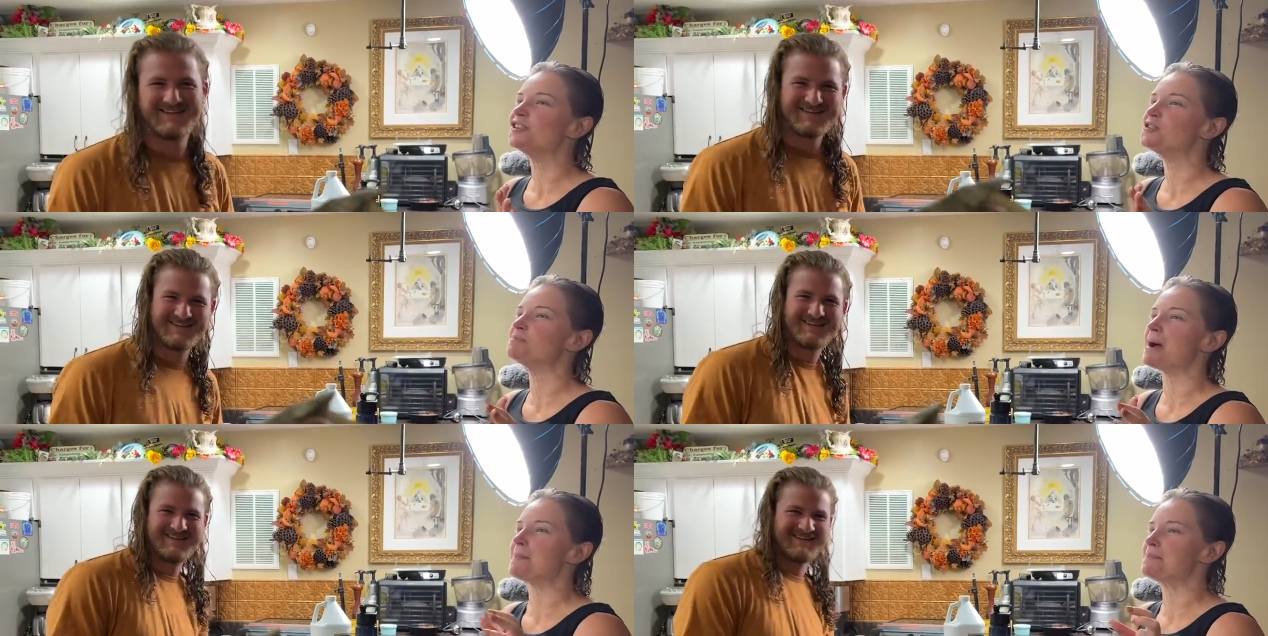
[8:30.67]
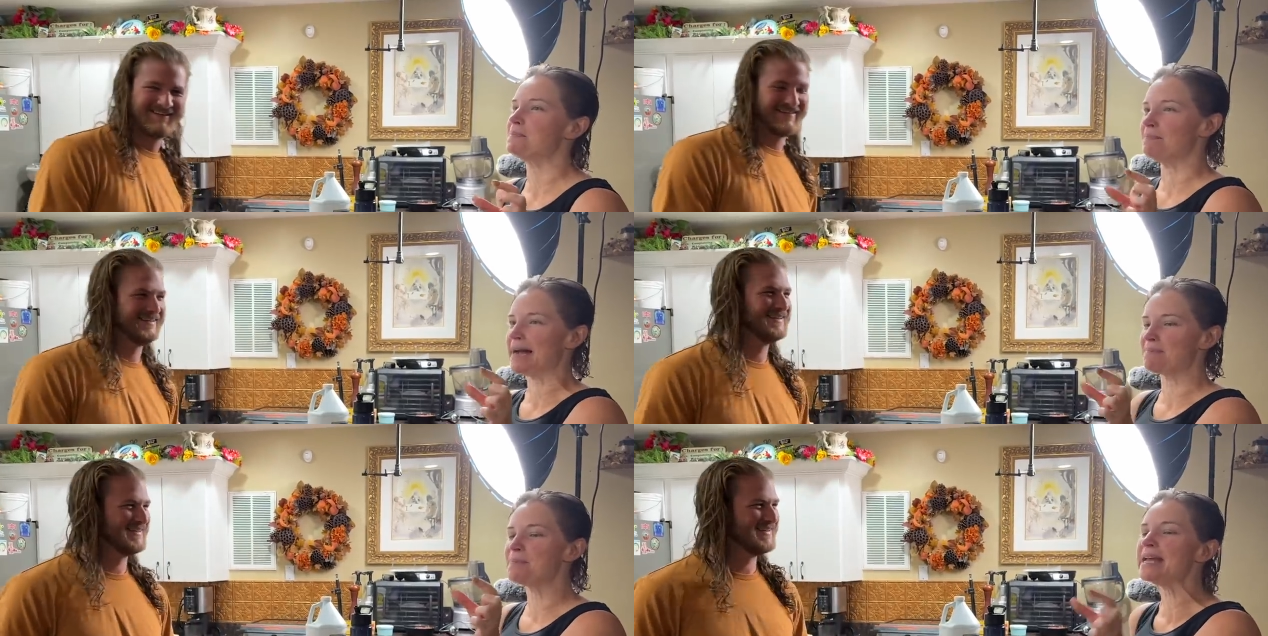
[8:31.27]
Speaker 1: lose my, my
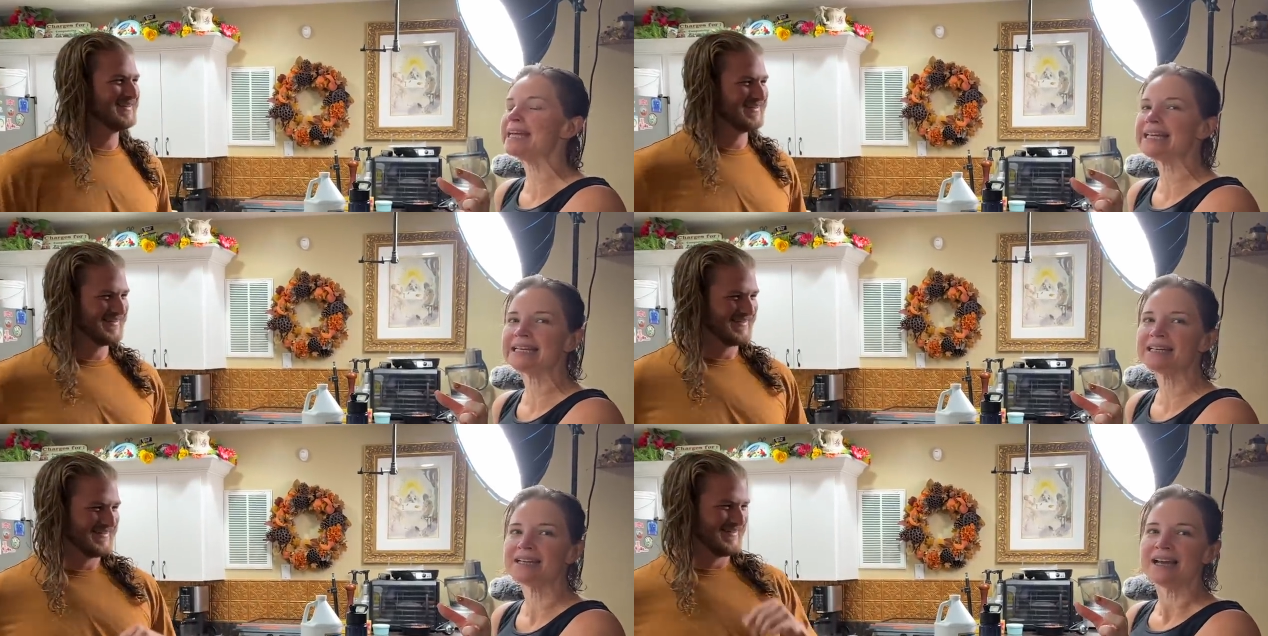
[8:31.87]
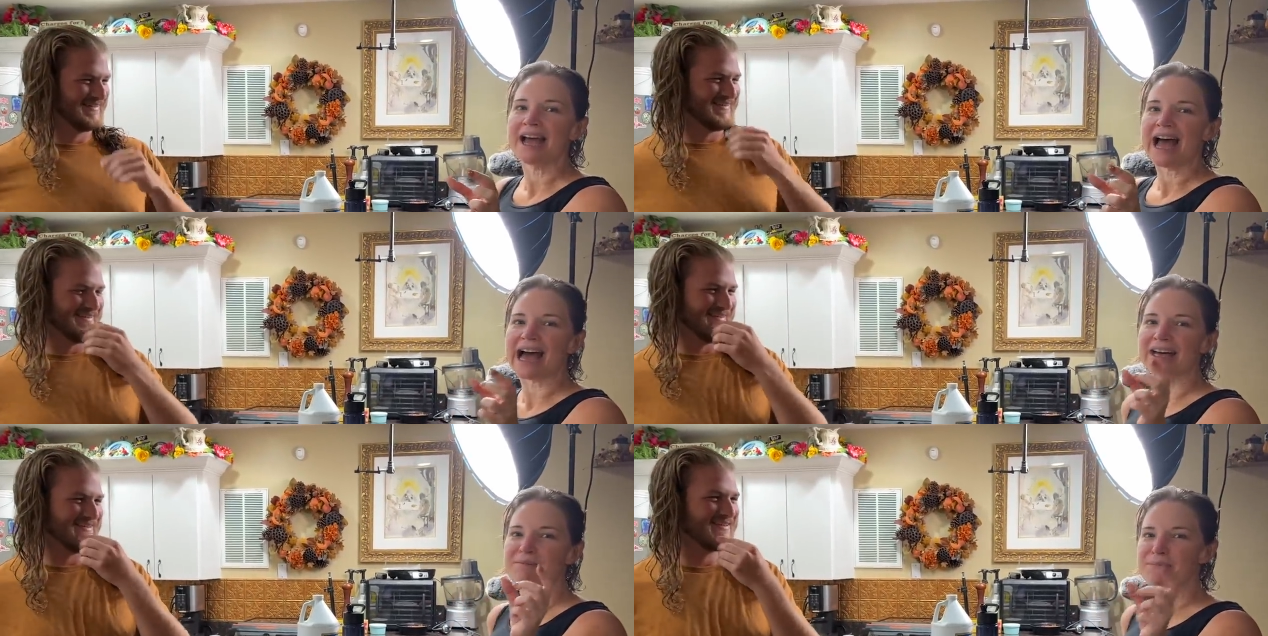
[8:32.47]
a dollar.
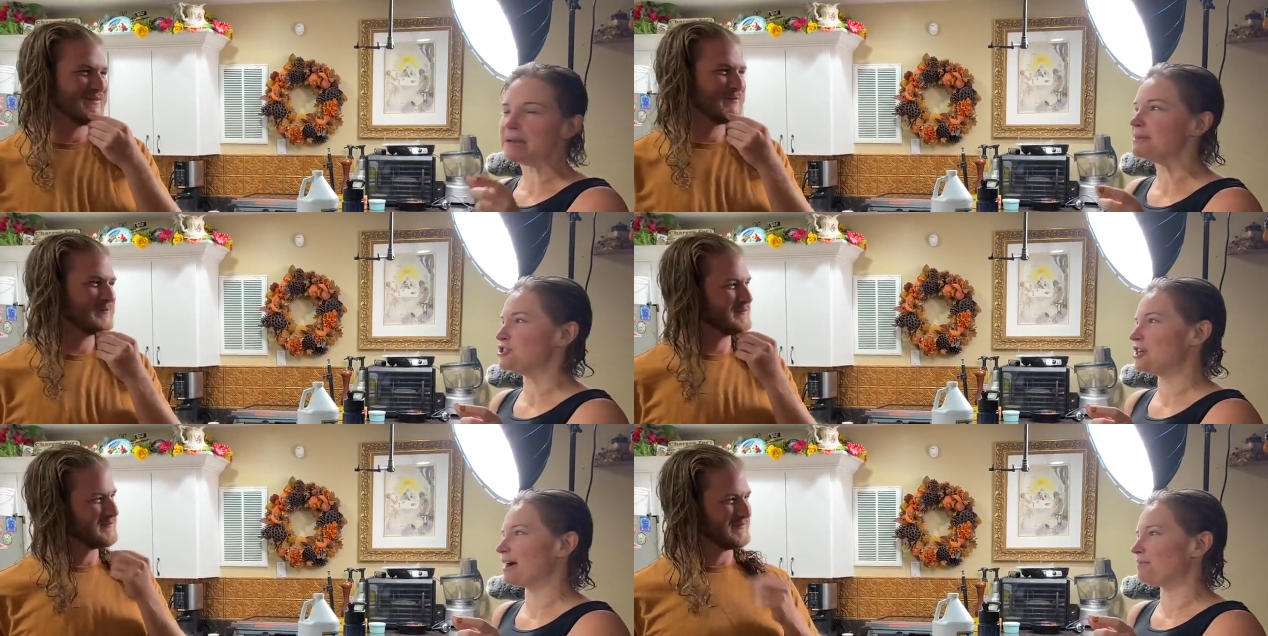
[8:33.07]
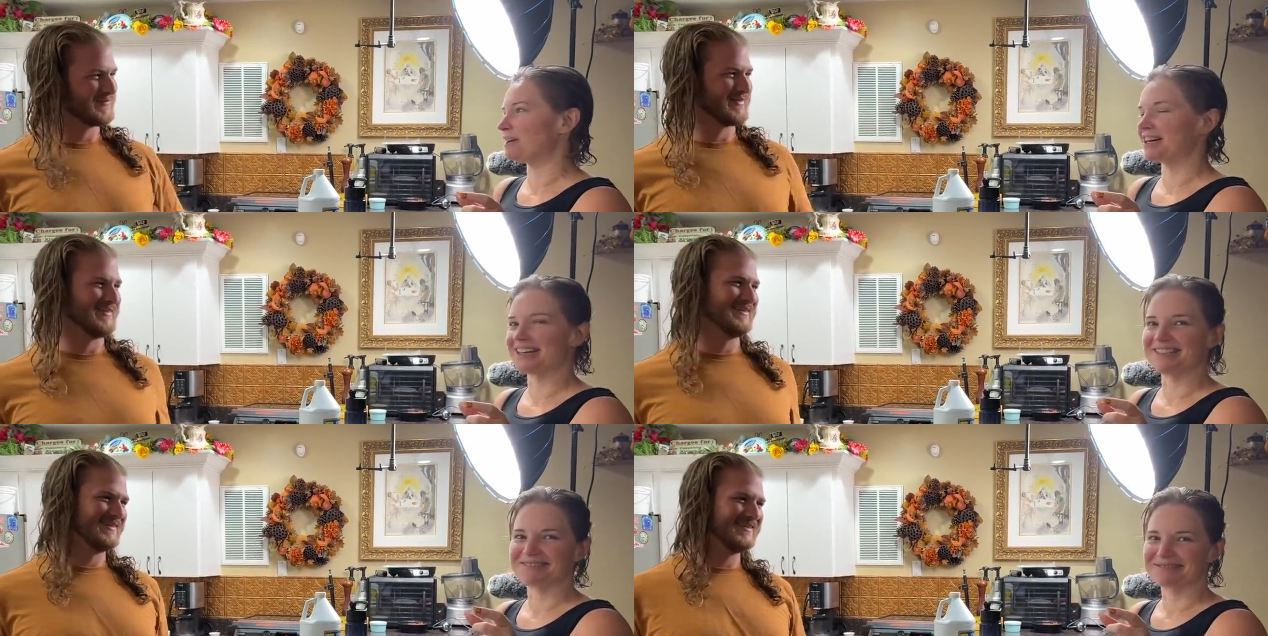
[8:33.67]
at a baby
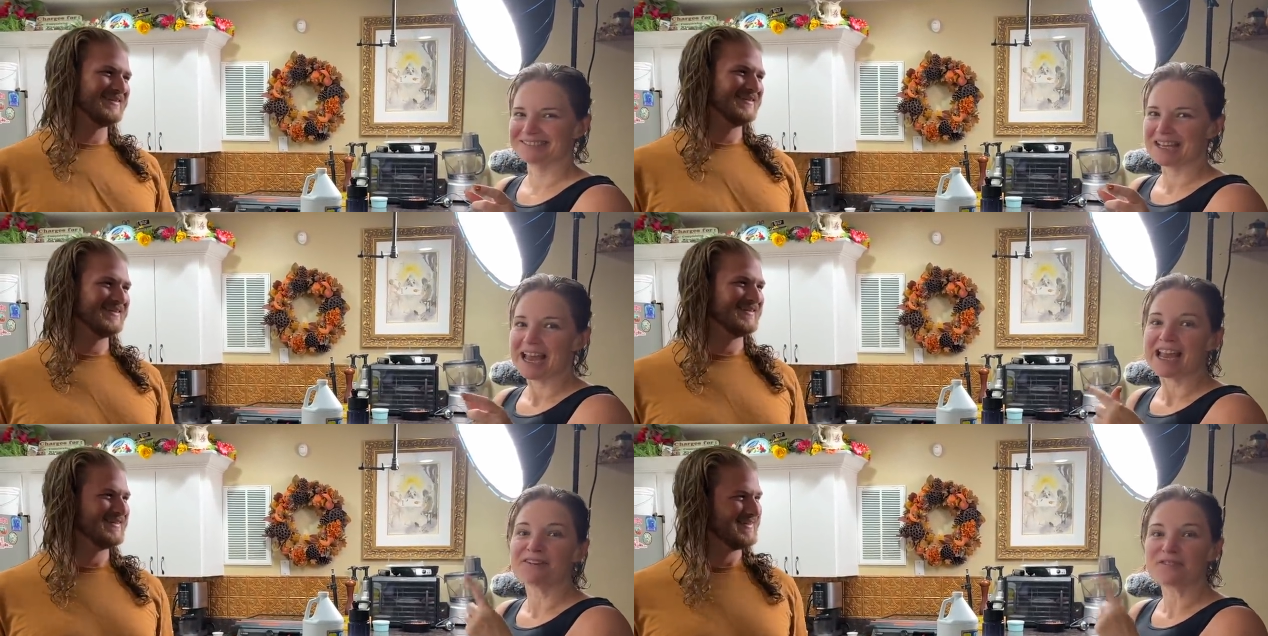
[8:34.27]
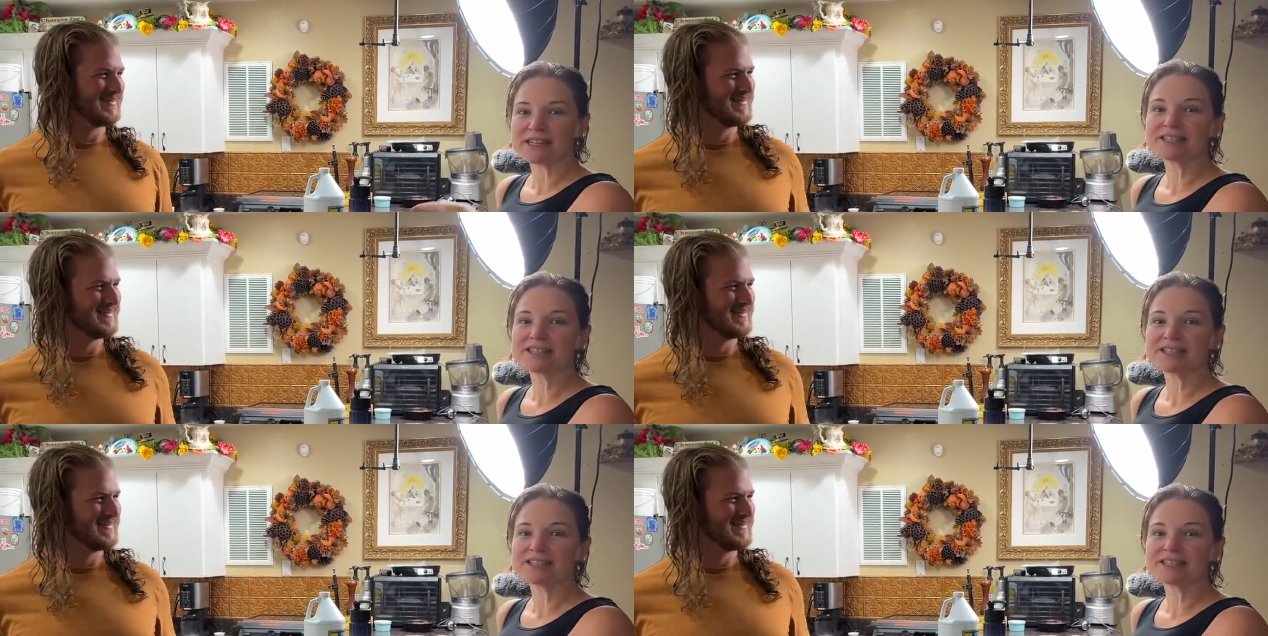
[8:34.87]
shower. If this